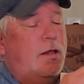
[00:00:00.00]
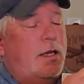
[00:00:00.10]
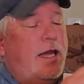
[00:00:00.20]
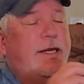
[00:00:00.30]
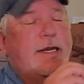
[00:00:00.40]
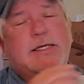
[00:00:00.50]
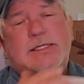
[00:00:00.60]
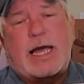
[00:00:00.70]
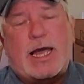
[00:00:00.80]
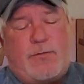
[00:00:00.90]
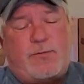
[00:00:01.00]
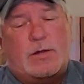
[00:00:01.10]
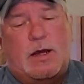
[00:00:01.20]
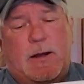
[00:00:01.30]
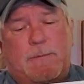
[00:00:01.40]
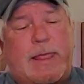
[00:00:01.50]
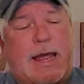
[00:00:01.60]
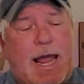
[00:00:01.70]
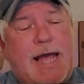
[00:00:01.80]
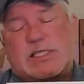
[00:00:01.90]
it does have,
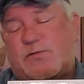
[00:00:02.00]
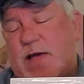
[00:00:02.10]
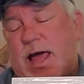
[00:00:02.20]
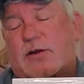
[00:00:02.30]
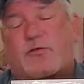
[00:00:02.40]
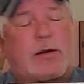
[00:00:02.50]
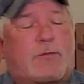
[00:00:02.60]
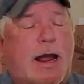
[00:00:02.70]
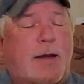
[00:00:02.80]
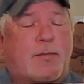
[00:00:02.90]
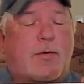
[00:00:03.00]
it has factory wrapper